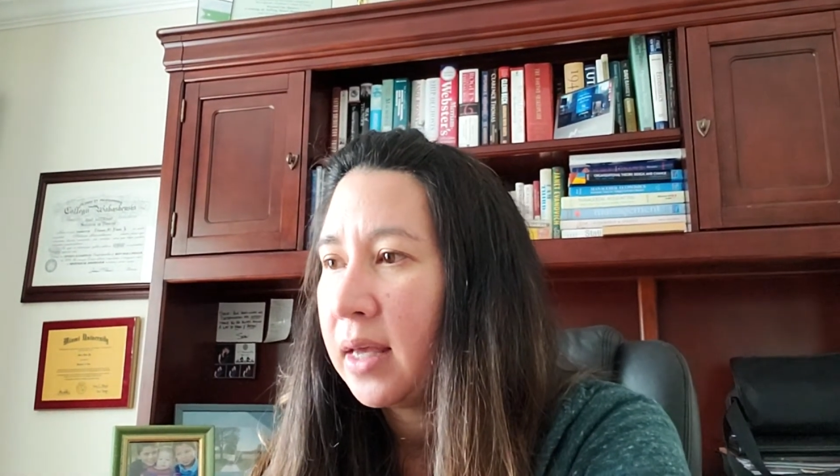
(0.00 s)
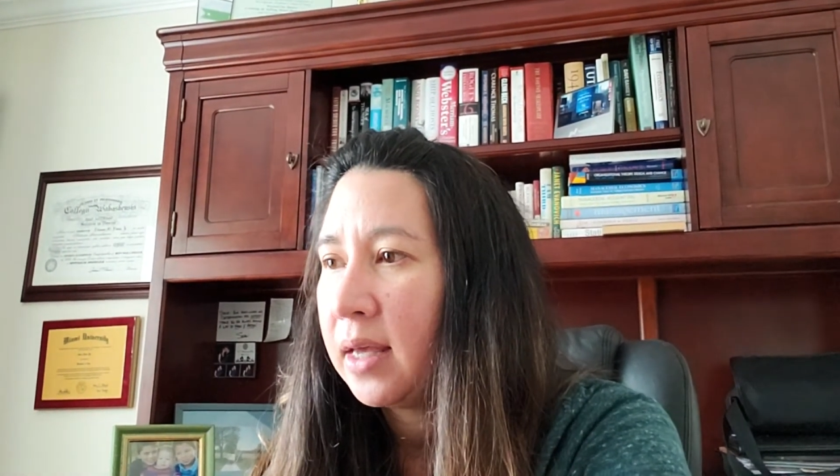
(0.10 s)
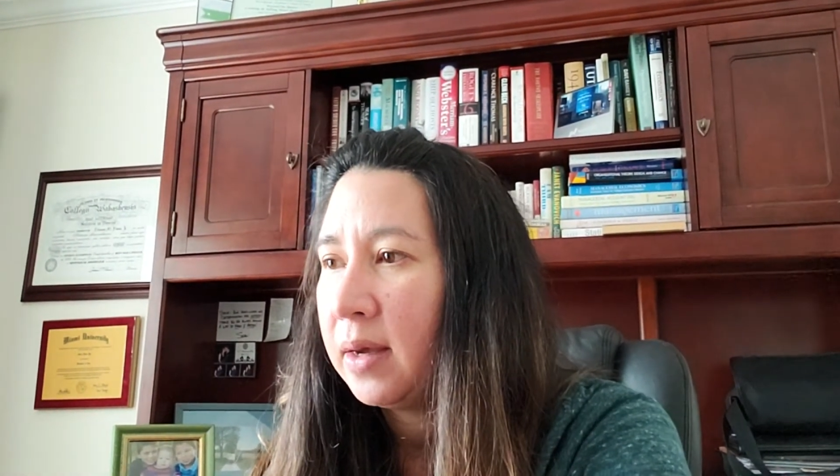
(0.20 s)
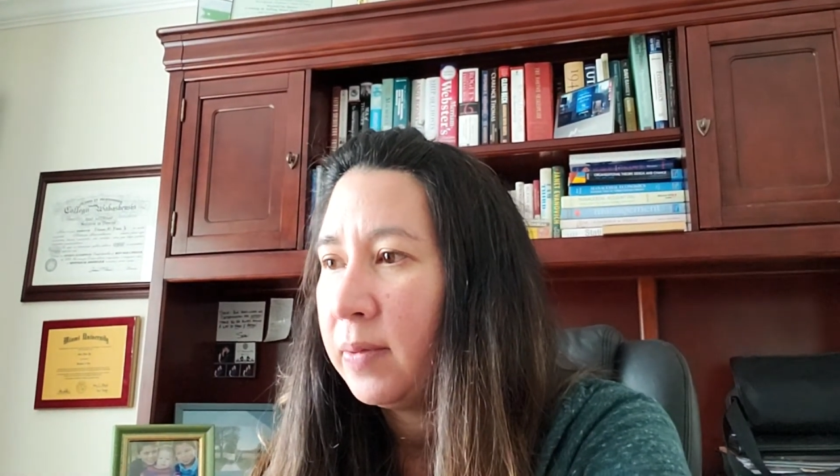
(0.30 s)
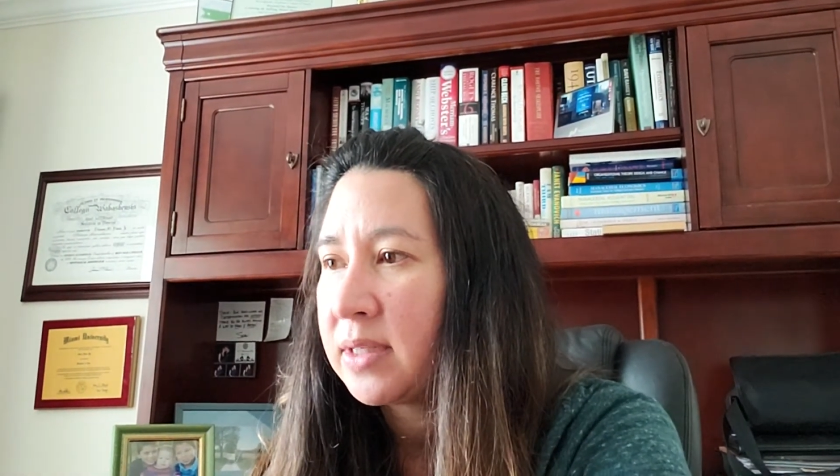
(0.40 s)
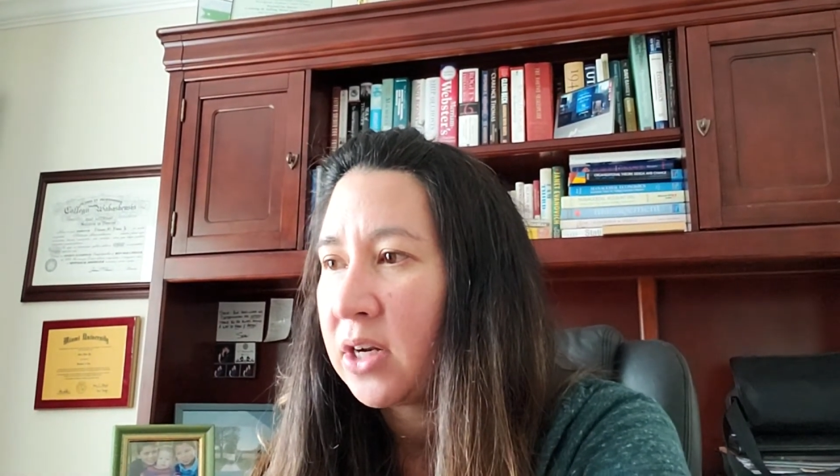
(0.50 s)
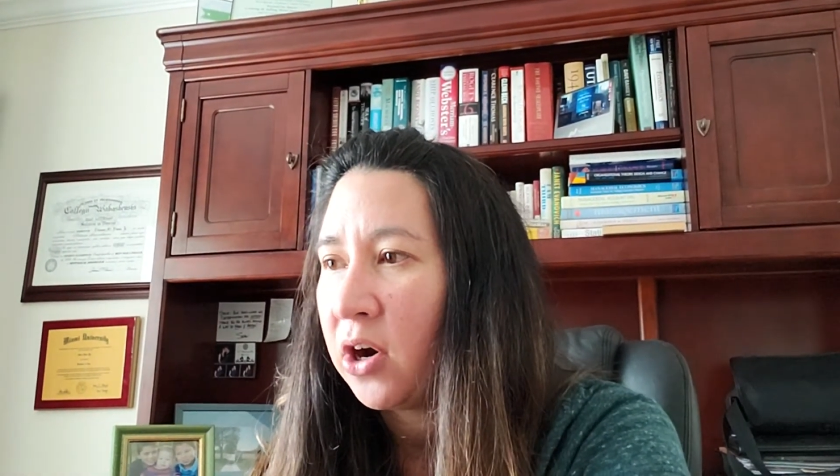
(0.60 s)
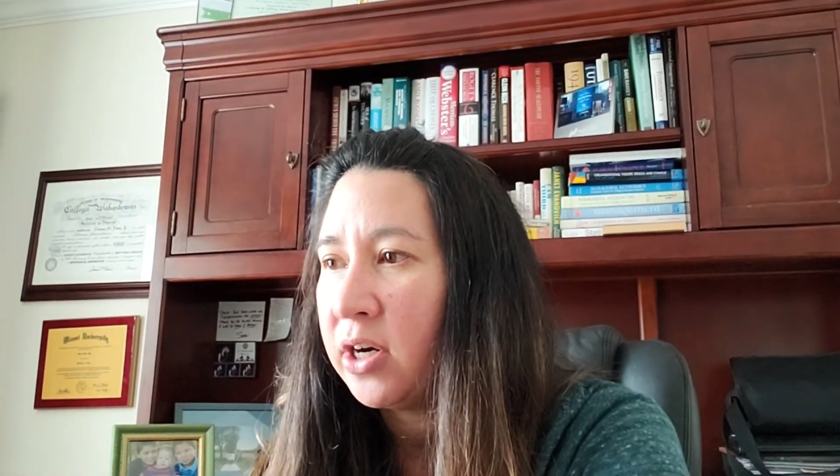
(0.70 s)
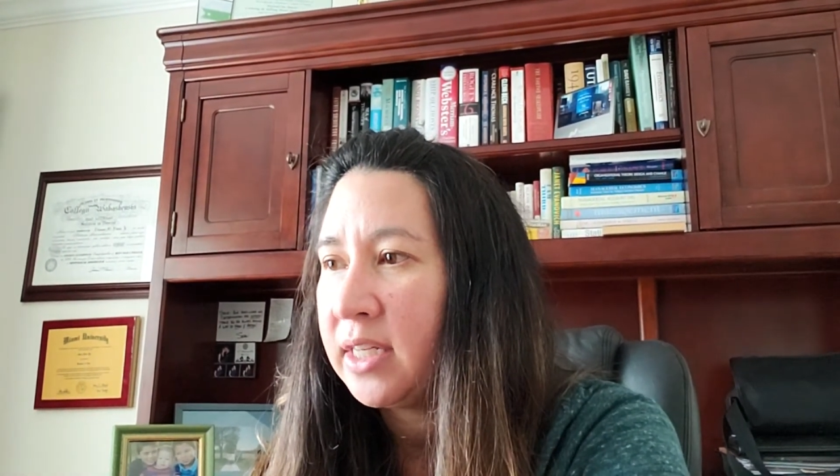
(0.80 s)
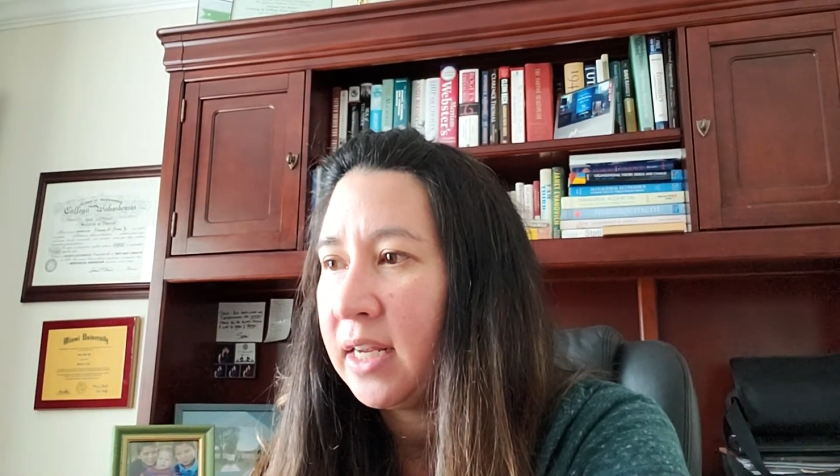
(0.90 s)
and was it
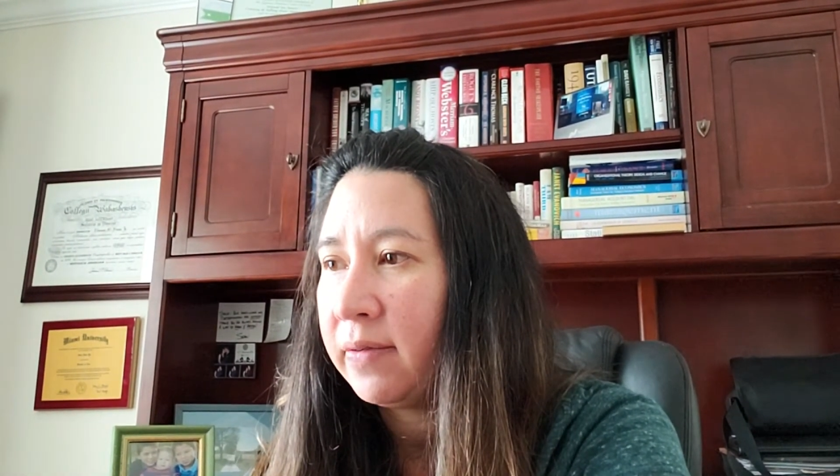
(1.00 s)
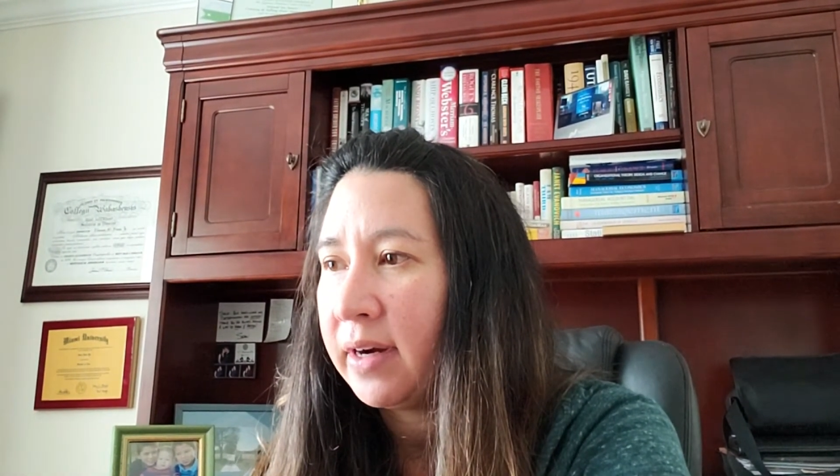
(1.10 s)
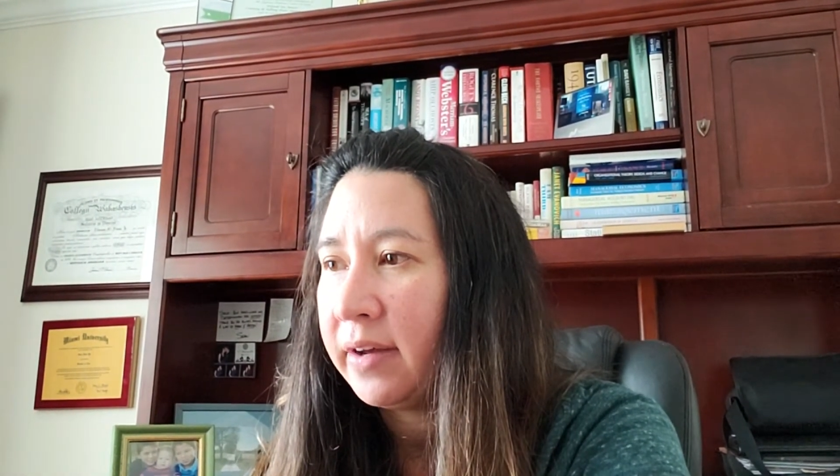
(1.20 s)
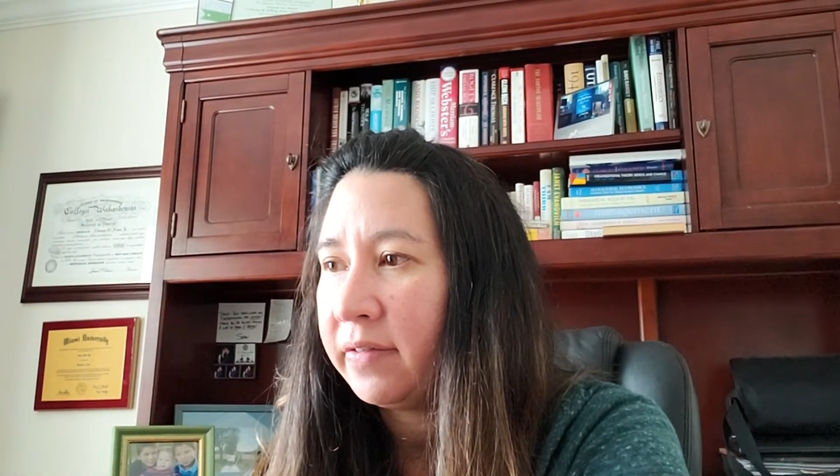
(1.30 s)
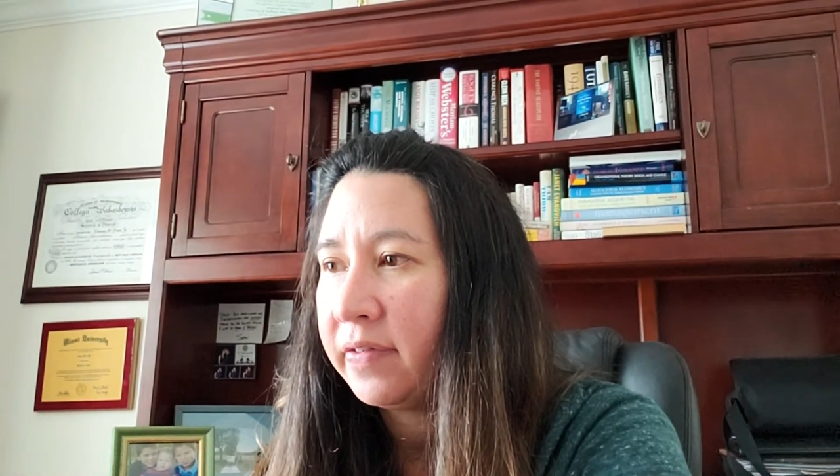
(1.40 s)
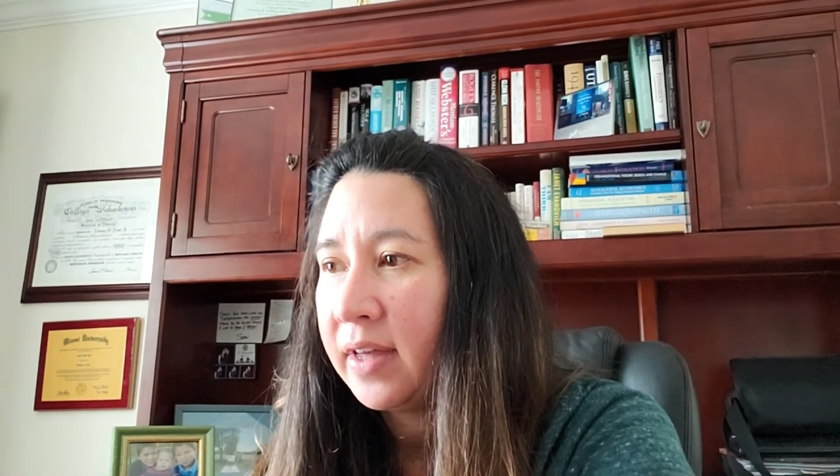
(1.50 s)
hard to get rid of?